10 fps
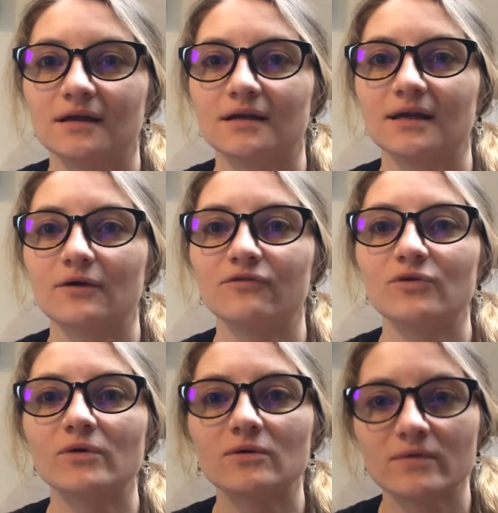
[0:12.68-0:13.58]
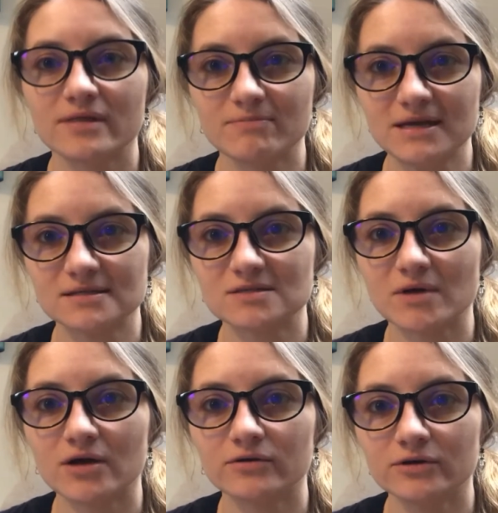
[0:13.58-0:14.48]
Now if you weren't with me in
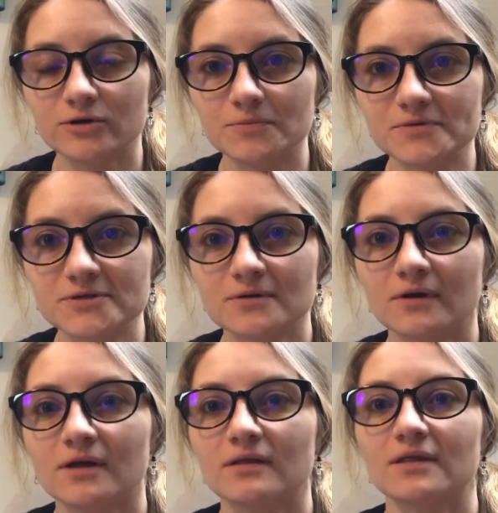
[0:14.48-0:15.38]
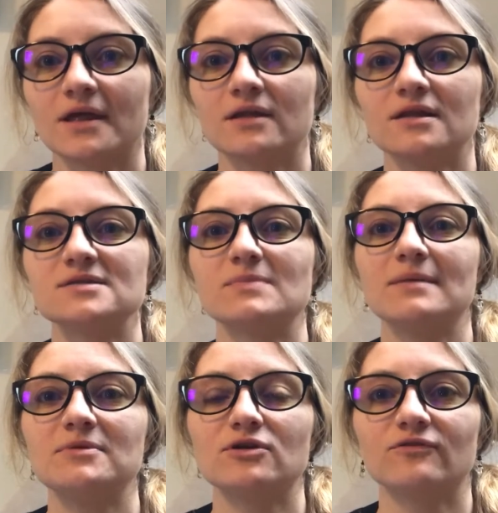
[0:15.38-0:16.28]
small groups, then this
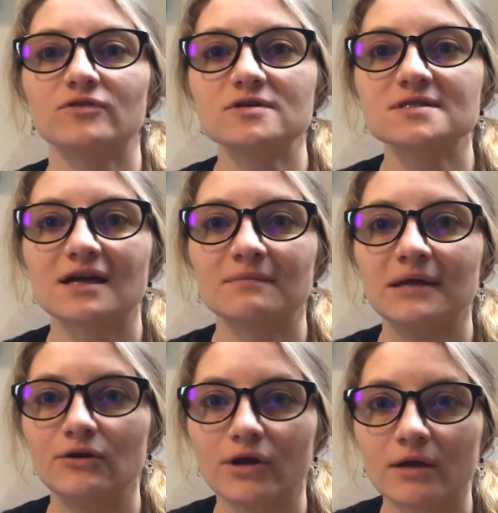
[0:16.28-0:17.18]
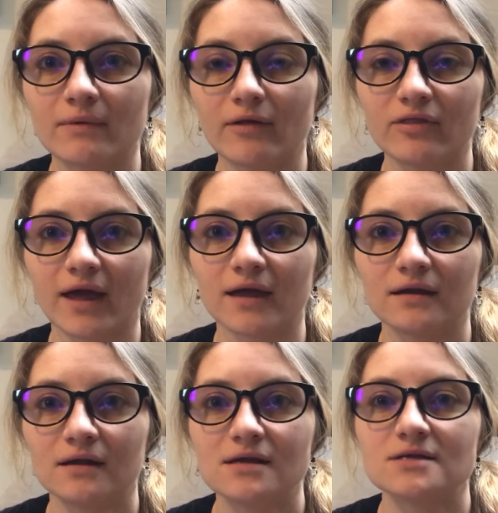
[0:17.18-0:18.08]
might be your first time hearing about that.
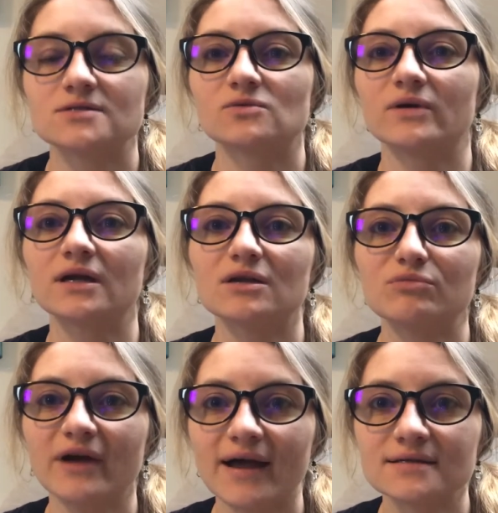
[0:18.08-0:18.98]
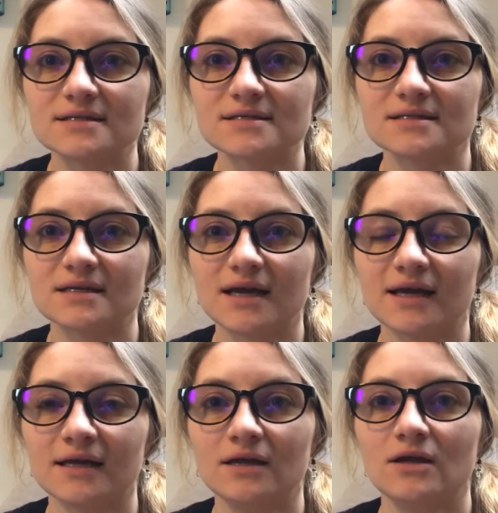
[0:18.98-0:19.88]
So we're going to practice
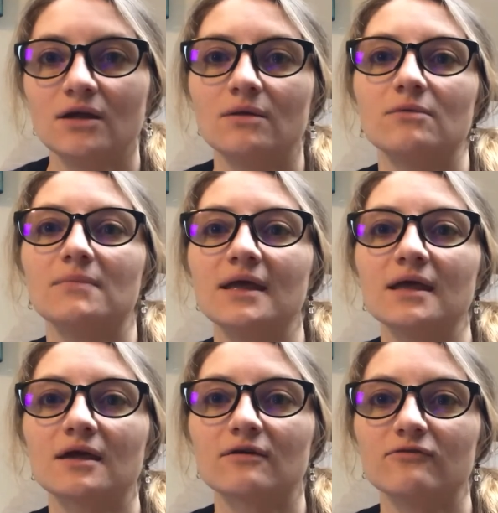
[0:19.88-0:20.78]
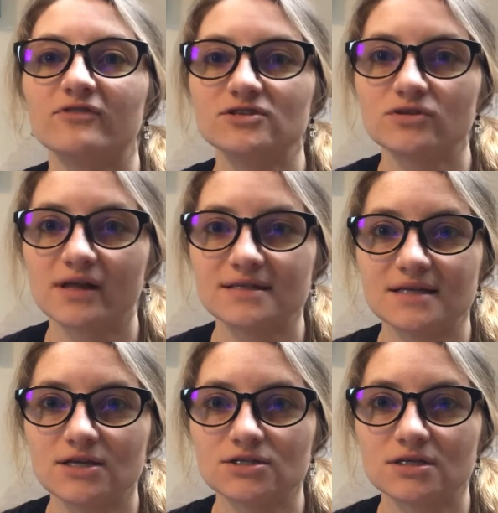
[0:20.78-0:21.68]
today making a
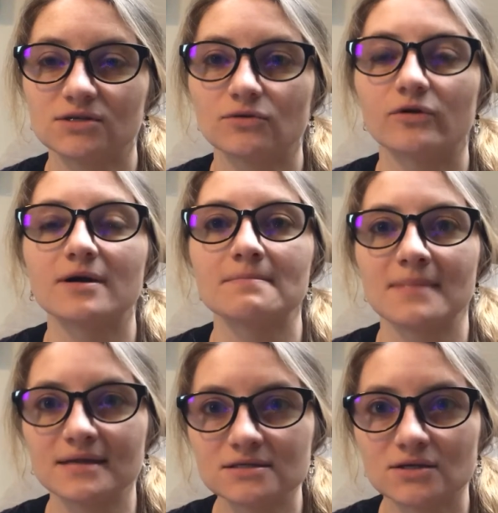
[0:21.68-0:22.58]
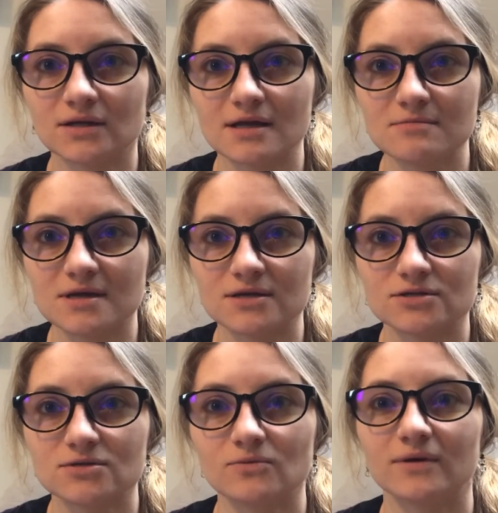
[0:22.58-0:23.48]
visualization or a mental
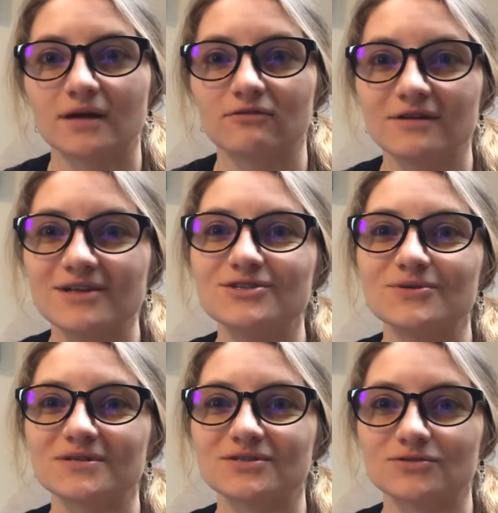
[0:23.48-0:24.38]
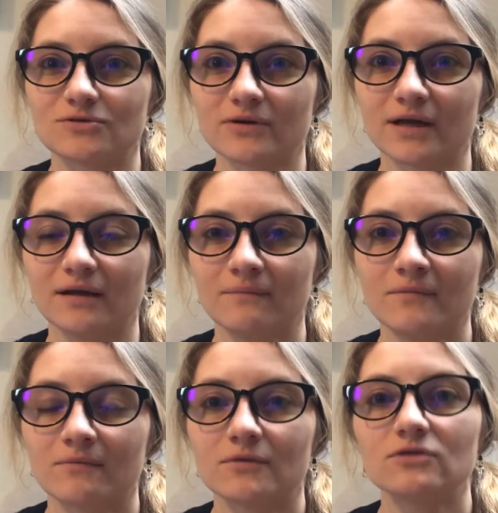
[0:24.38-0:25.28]
image when I read you a story.
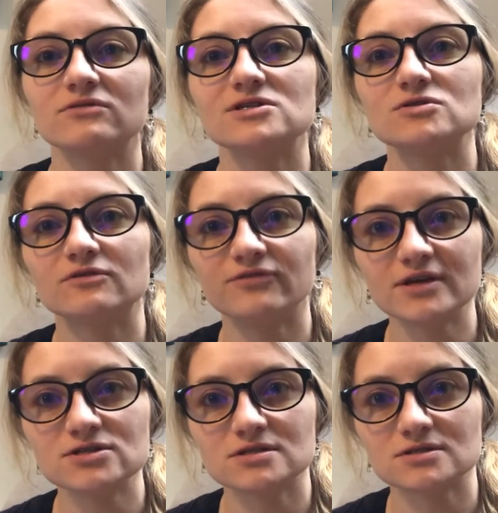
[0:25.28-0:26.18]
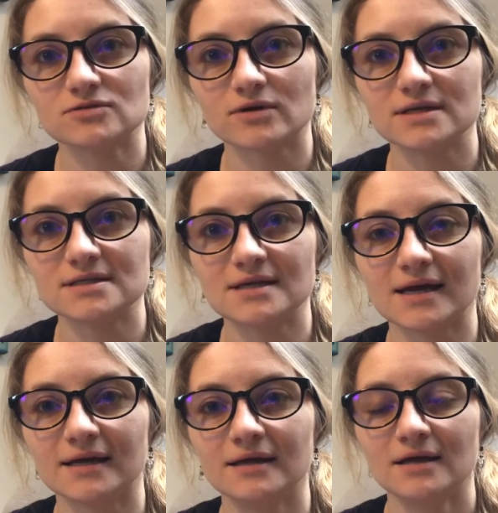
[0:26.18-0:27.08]
I'm going to read you a fiction story
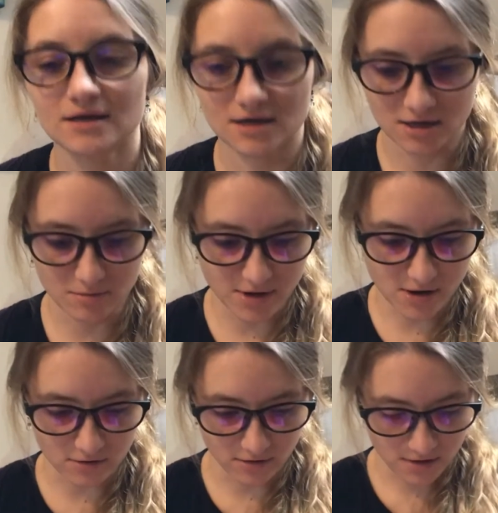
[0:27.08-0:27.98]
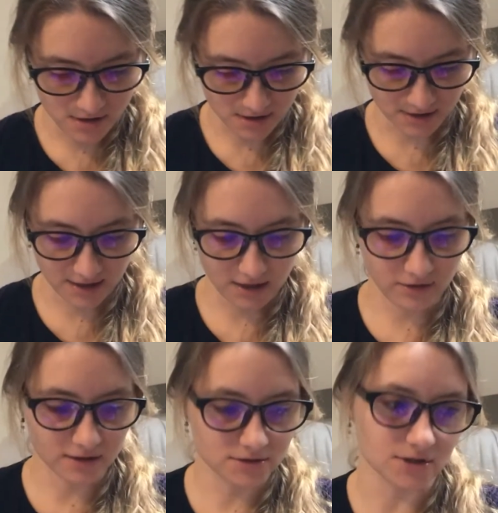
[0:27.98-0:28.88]
today about a
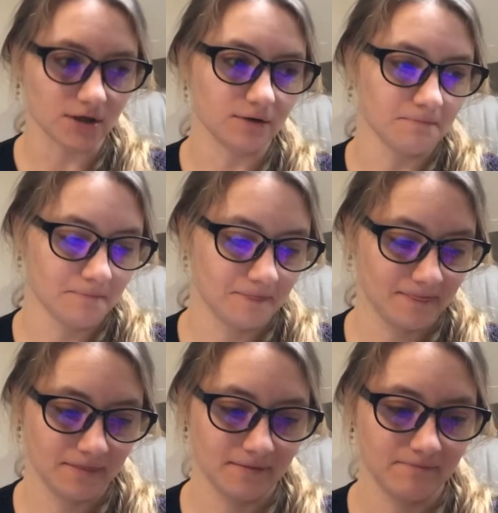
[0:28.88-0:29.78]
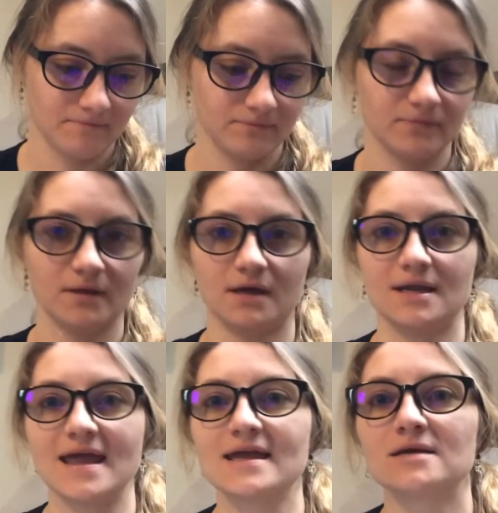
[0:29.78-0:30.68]
character, an
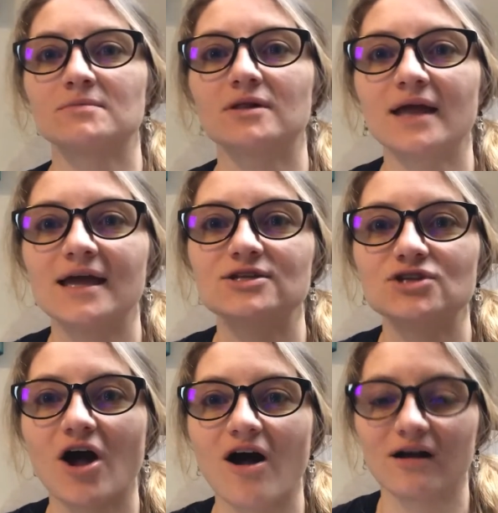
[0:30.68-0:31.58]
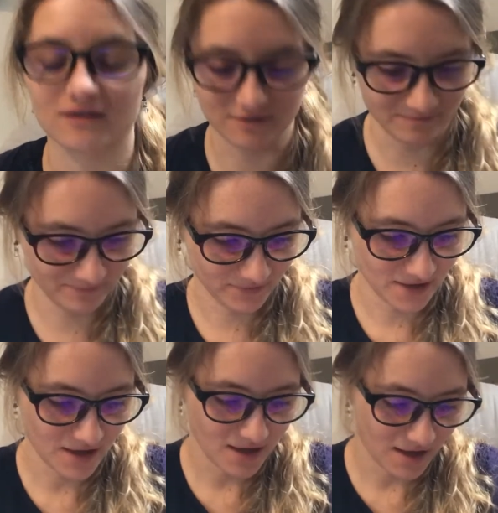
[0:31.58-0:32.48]
animal hedgehog.
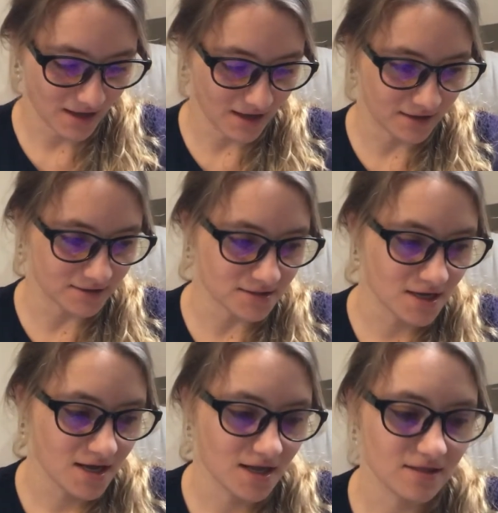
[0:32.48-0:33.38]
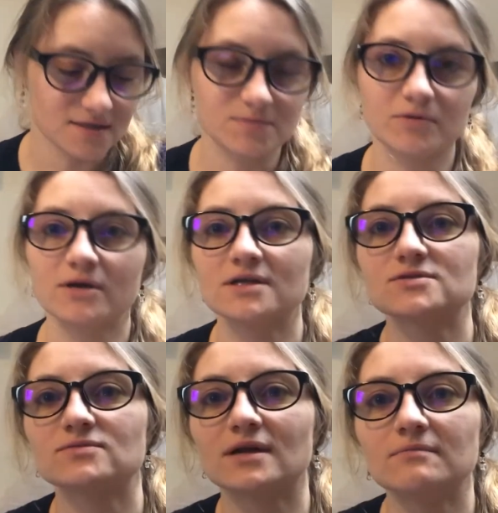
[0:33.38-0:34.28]
And this book
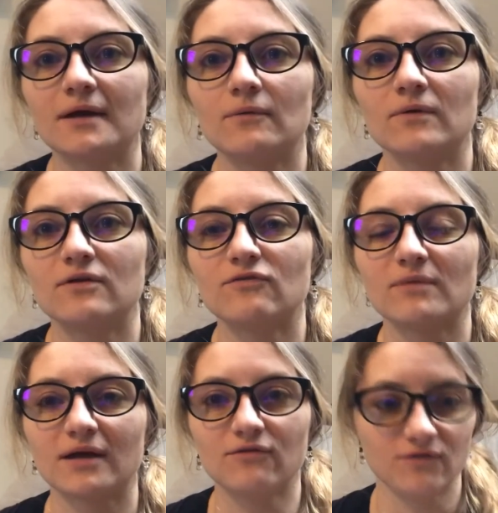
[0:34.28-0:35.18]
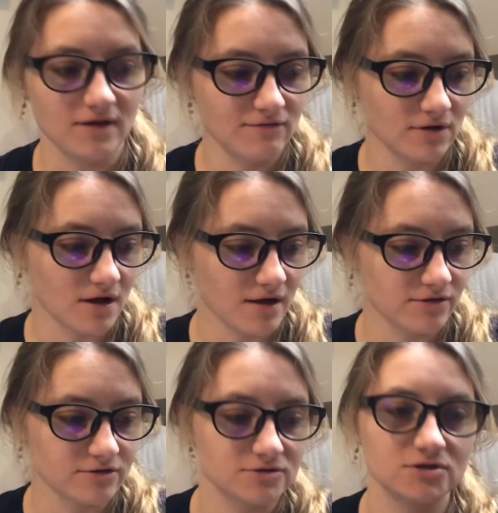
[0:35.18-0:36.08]
is written by one of my favorite
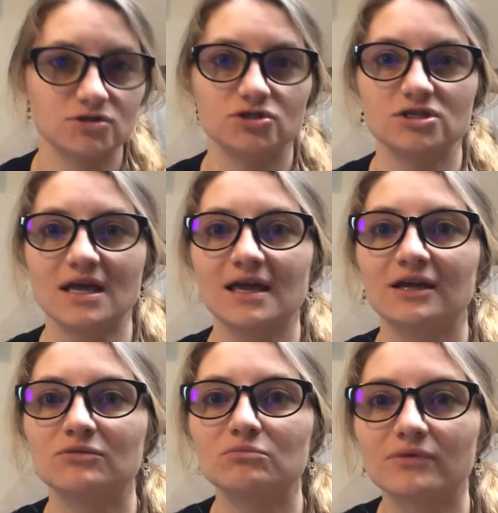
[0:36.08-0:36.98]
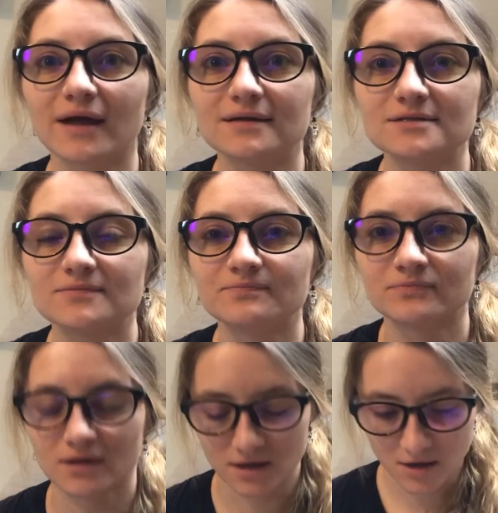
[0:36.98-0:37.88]
authors, Jan Brett.
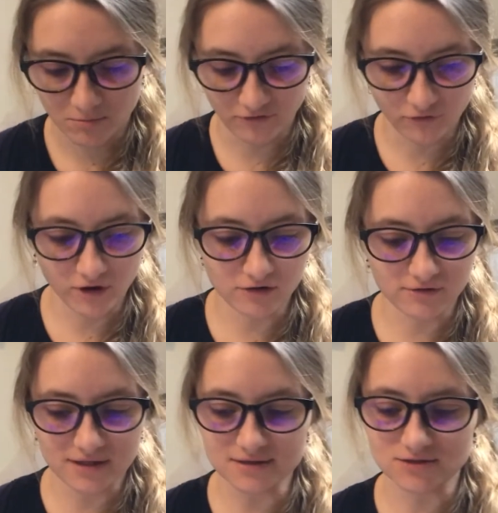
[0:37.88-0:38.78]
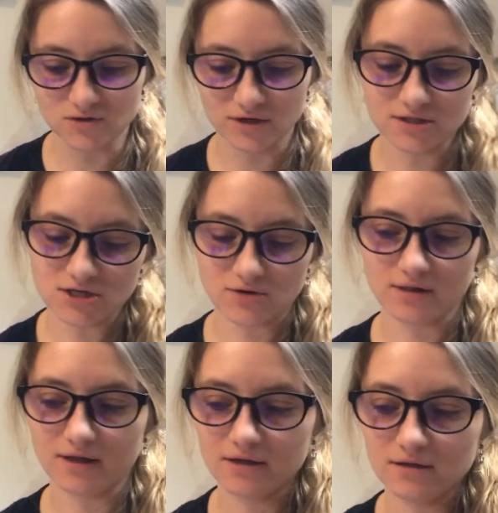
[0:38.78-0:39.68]
Before I read the story to you, I'd
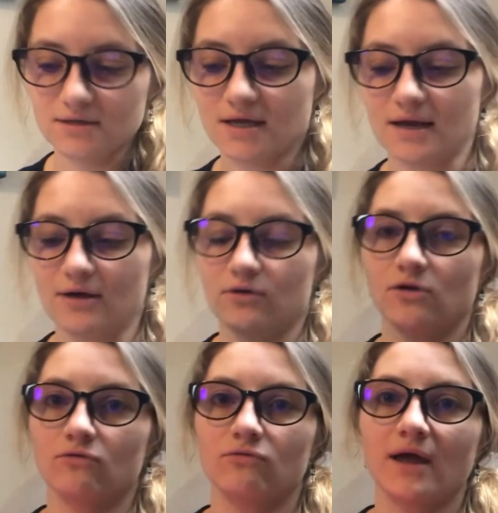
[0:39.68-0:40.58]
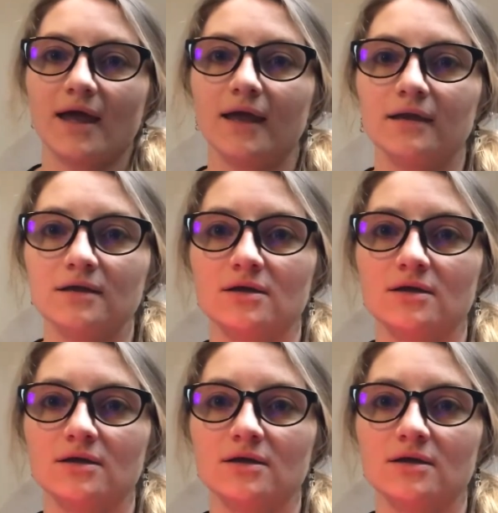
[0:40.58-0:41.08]
like you to get out your red